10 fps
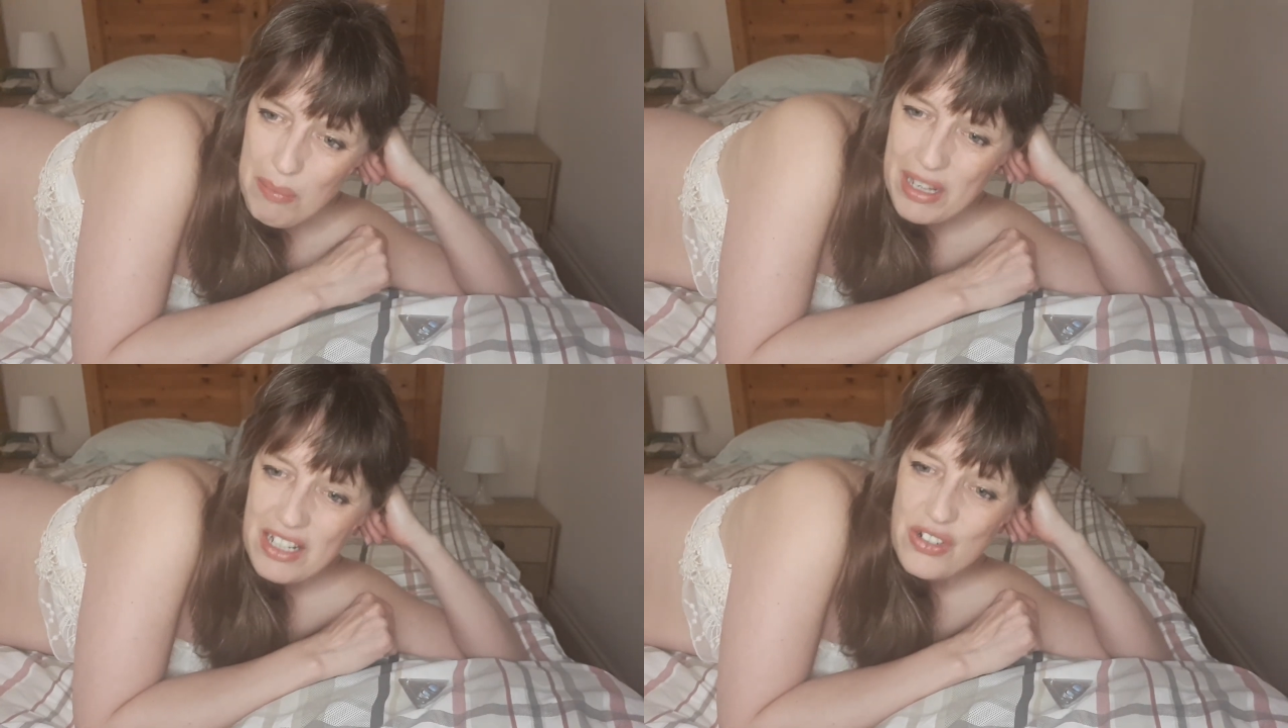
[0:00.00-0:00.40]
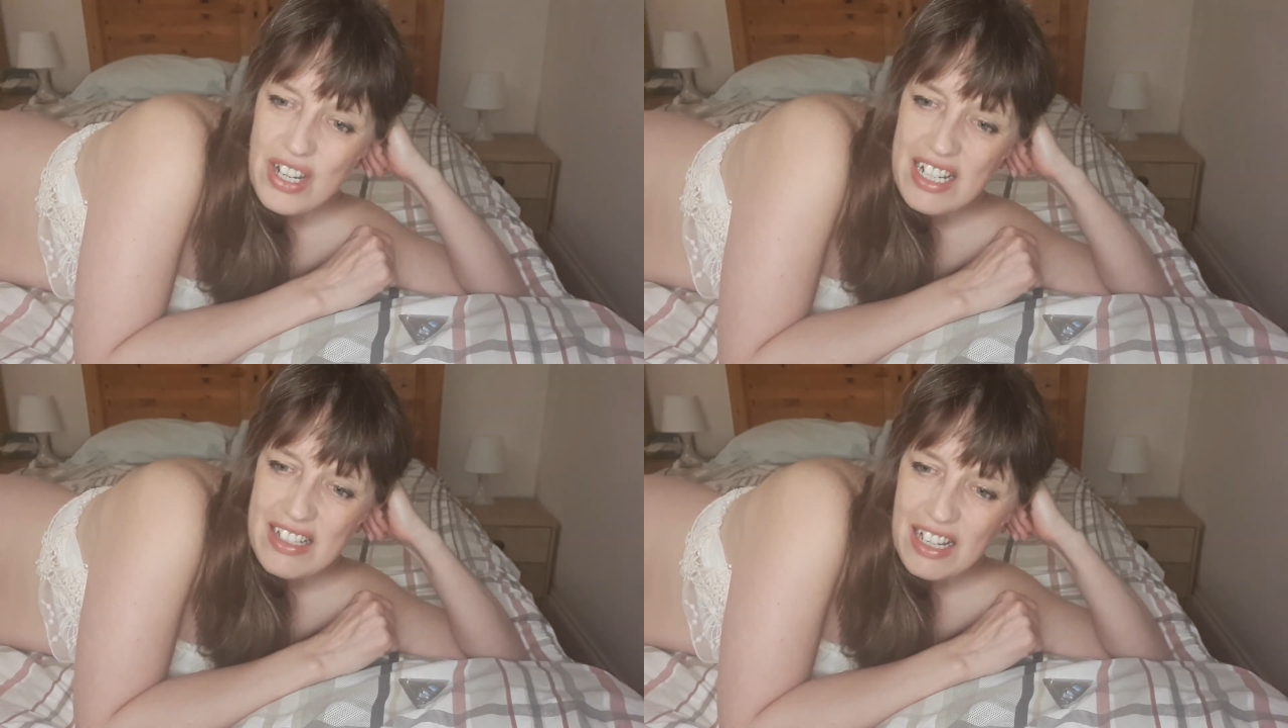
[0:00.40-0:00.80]

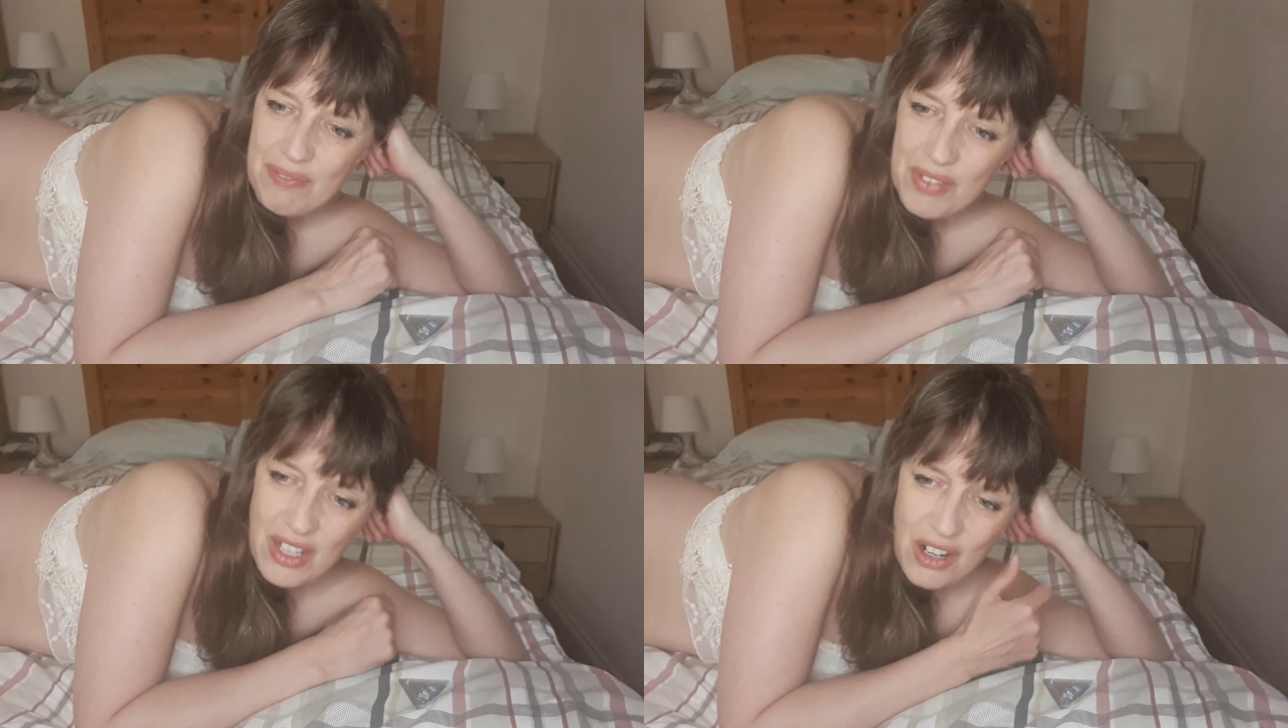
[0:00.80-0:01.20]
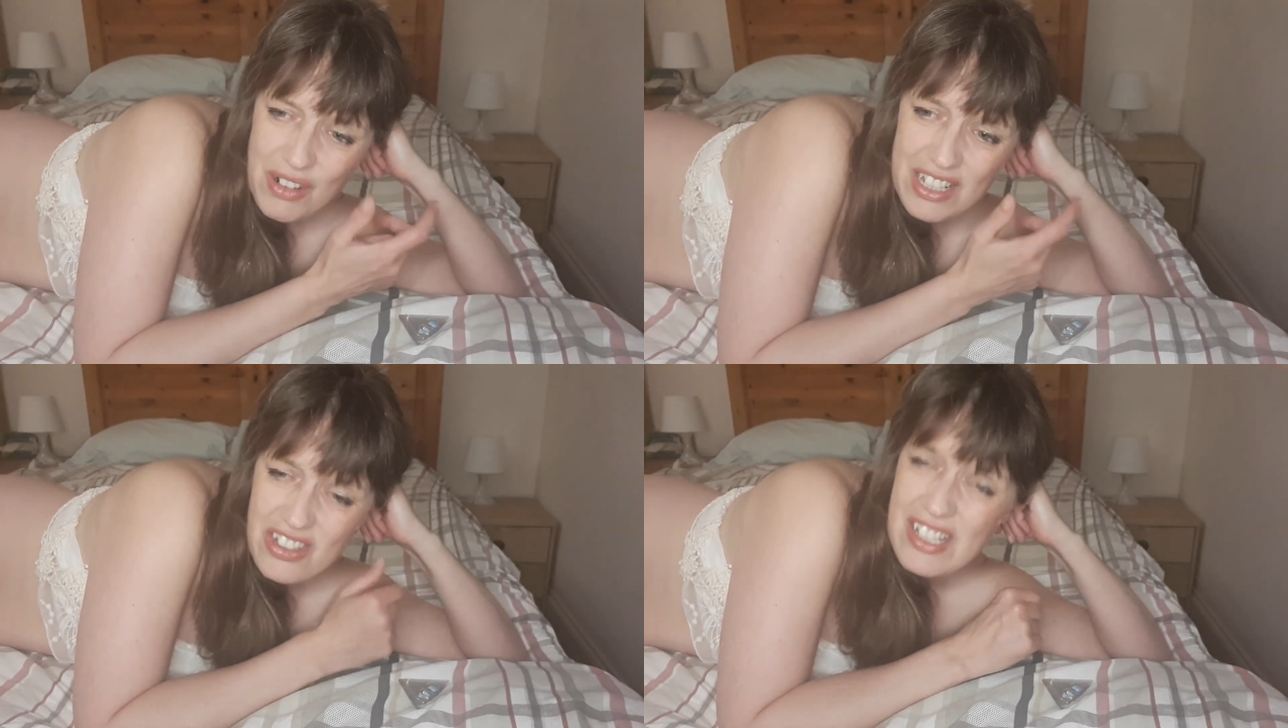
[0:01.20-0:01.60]
penetrating, or
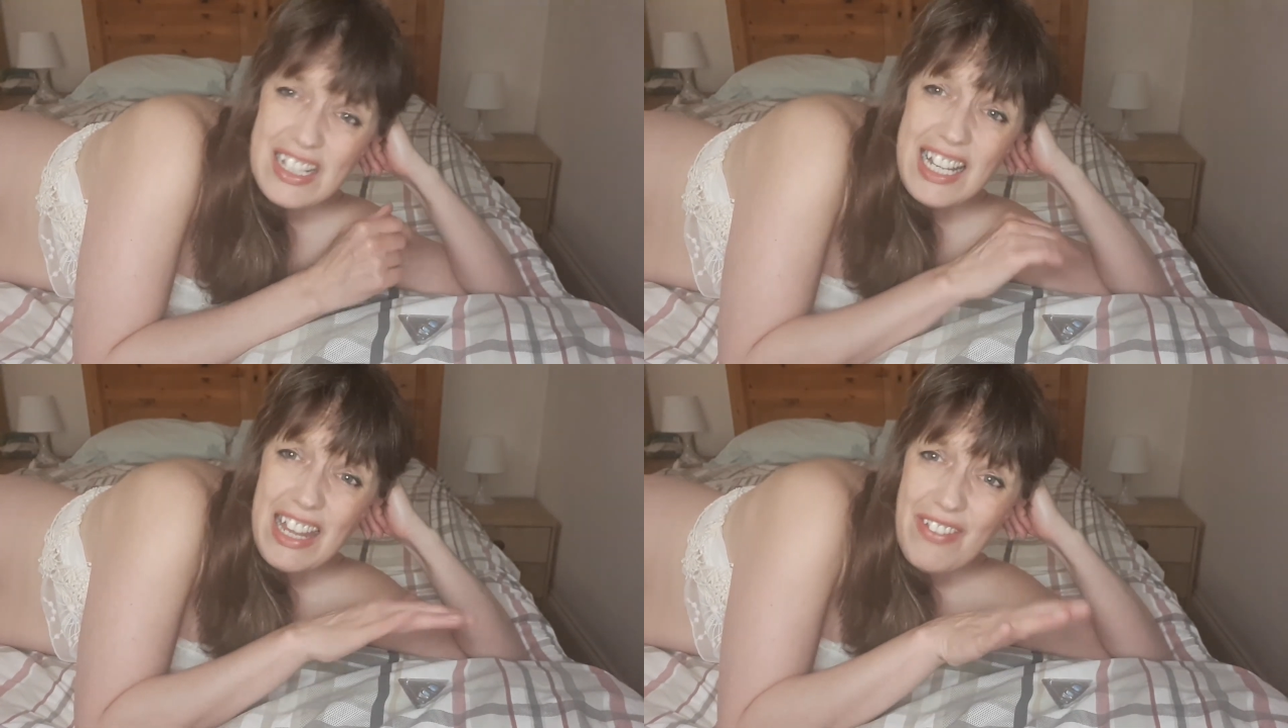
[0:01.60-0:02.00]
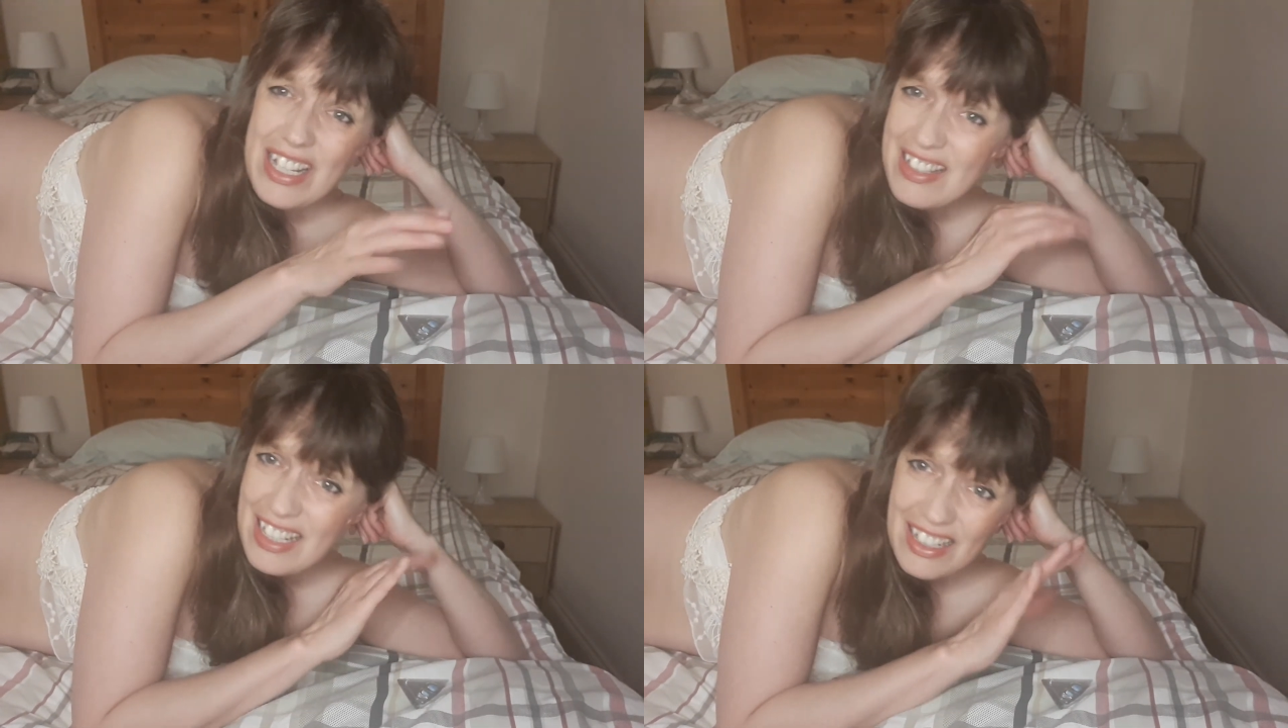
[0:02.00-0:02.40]
else just leave
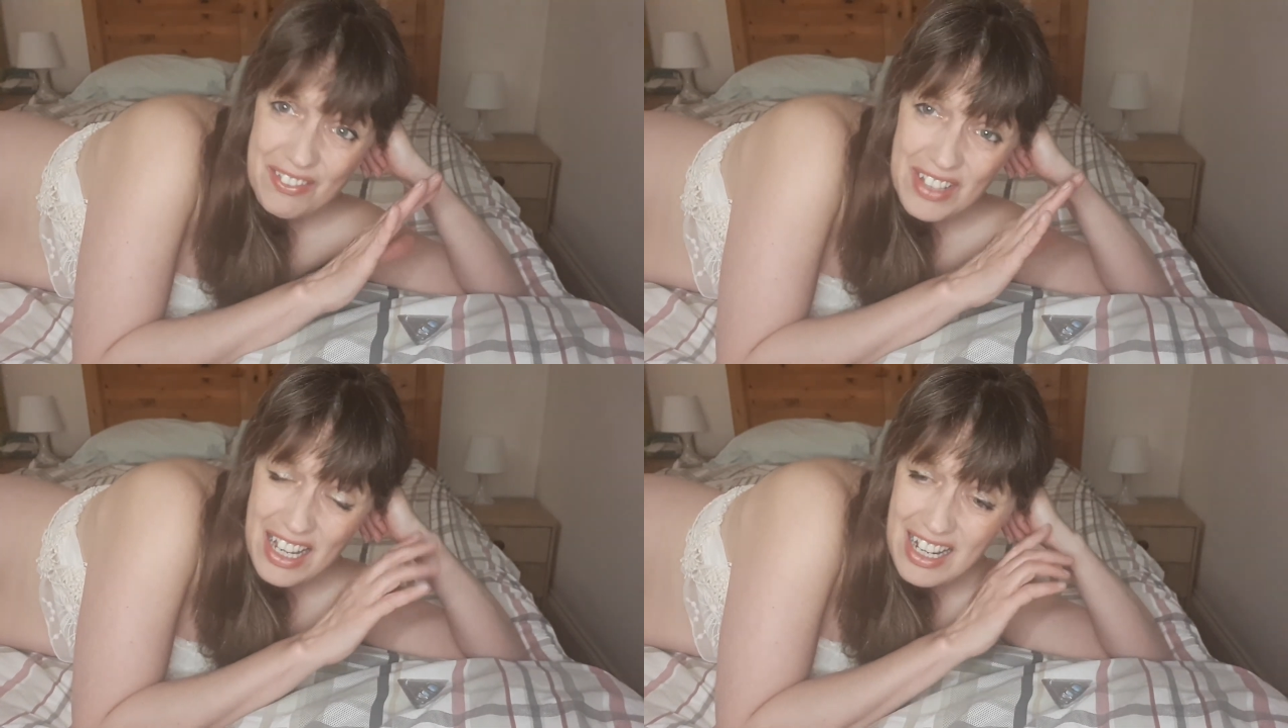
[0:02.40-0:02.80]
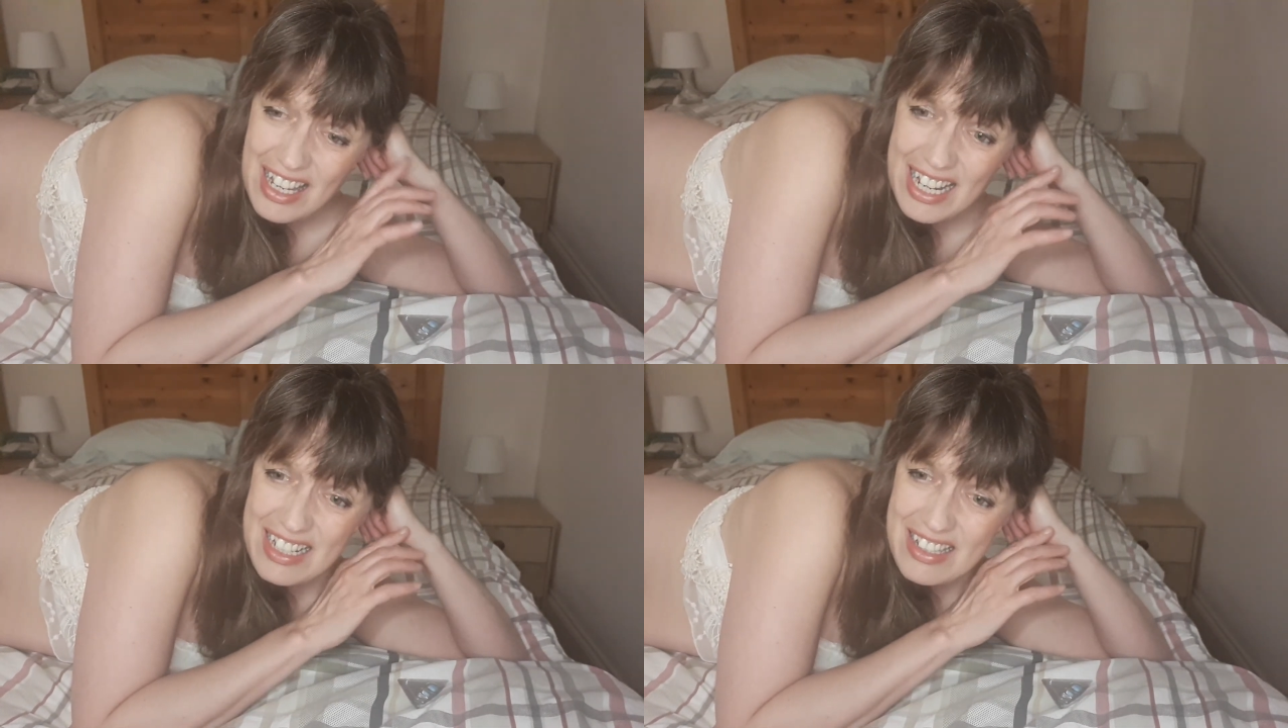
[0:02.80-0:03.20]
it till
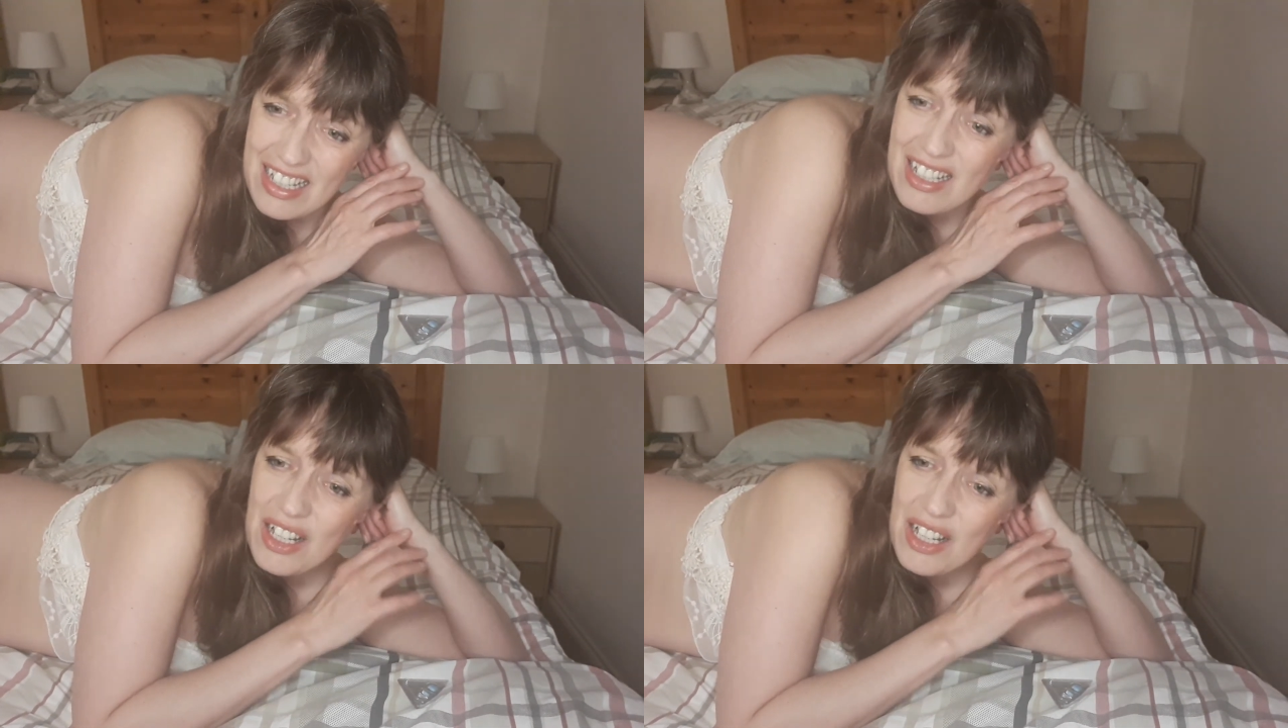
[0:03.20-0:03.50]
later.